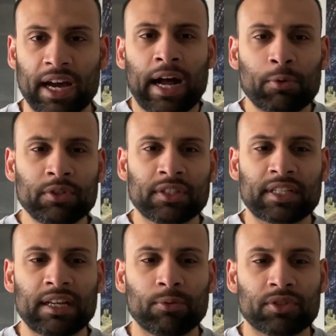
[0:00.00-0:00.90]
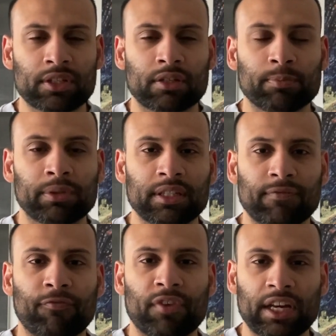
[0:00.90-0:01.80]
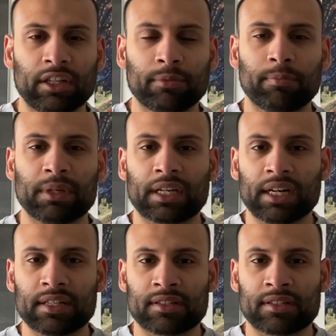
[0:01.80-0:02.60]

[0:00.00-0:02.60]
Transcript: I wouldn't say it was a complete fail because